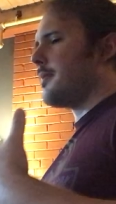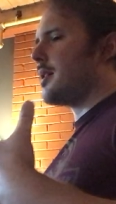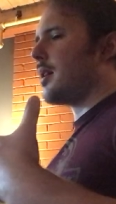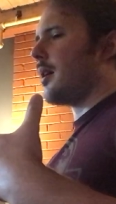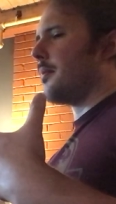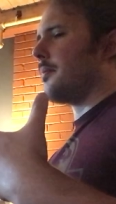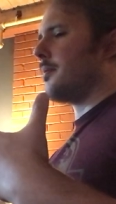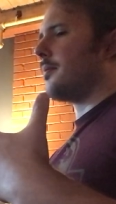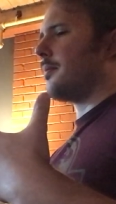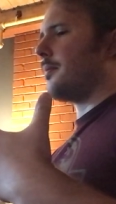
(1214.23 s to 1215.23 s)

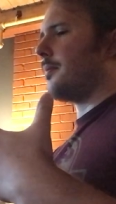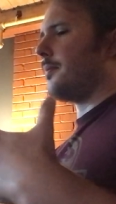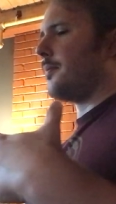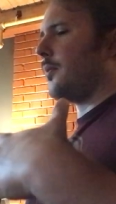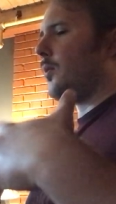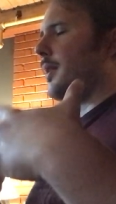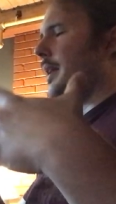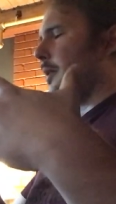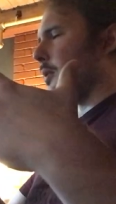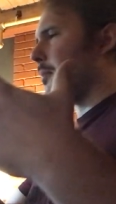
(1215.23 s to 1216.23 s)
become, when
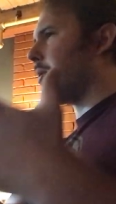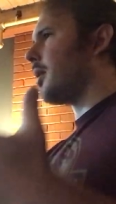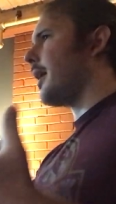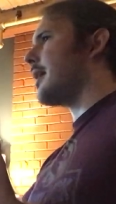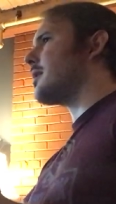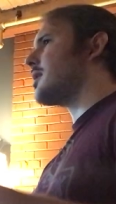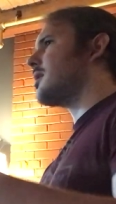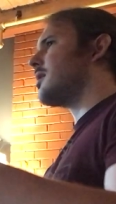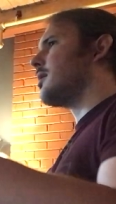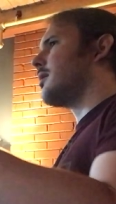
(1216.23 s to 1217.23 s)
they
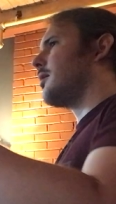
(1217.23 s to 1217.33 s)
replace